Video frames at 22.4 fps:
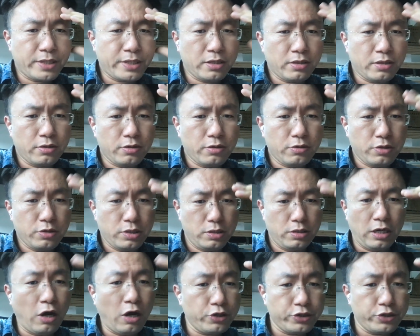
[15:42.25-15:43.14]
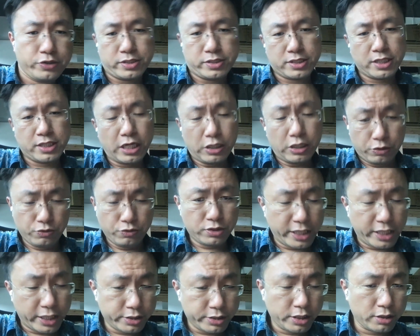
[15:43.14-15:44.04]
I mean, how did you start
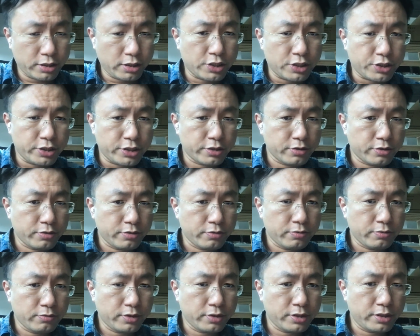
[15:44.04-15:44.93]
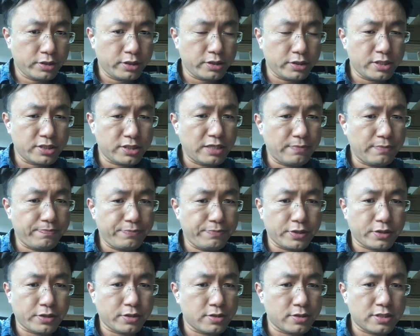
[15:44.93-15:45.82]
to use Touch and Go wallet? Is that
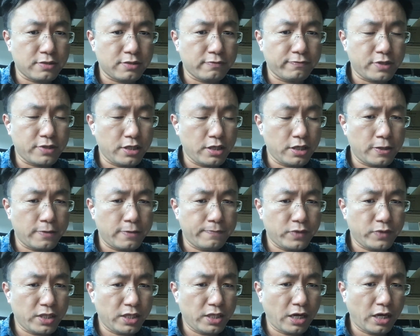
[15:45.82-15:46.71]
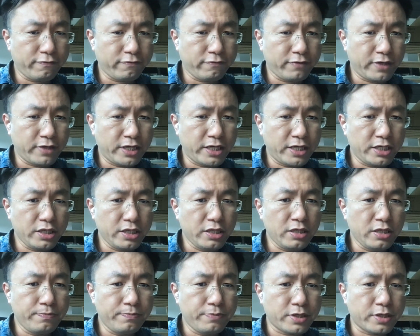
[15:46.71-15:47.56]
because of the RFID?